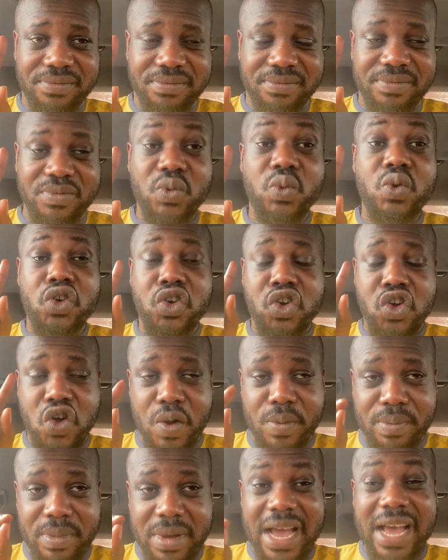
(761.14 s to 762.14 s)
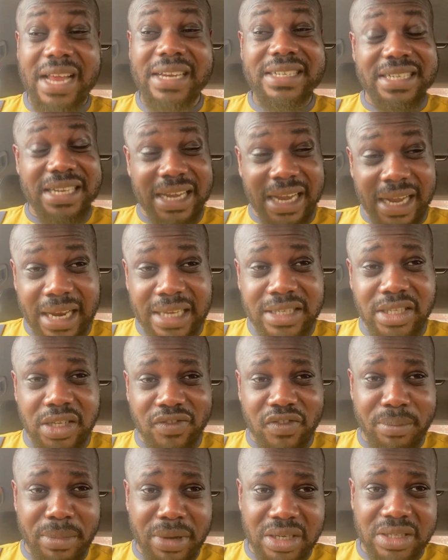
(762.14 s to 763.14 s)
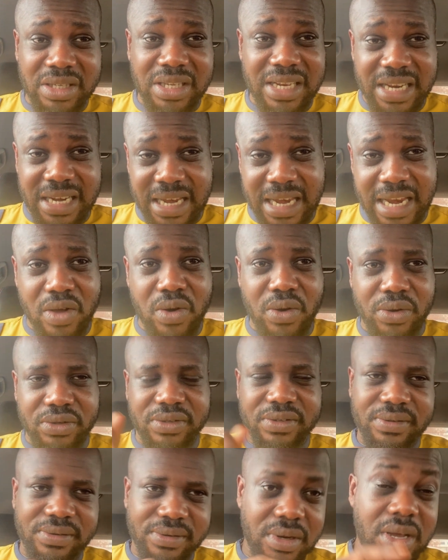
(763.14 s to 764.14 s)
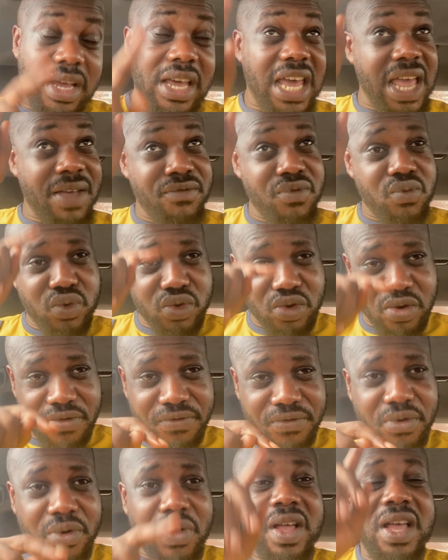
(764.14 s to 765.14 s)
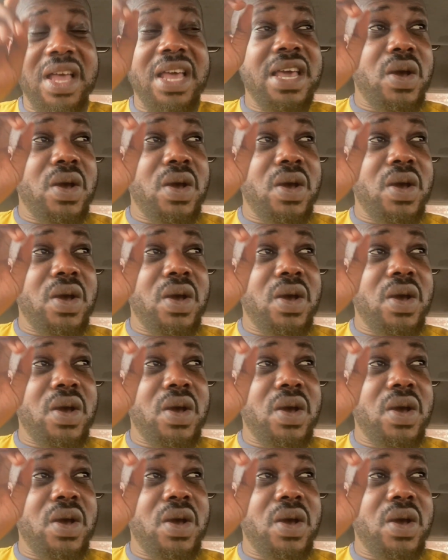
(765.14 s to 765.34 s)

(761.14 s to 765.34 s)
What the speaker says: will come and declare state of emergency in Lagos. Heaven will not fall.